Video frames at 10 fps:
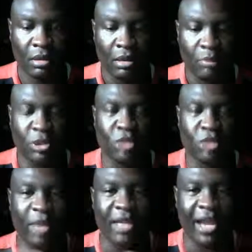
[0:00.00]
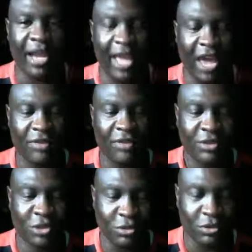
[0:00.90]
But you may not have
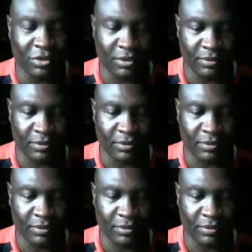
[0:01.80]
truth.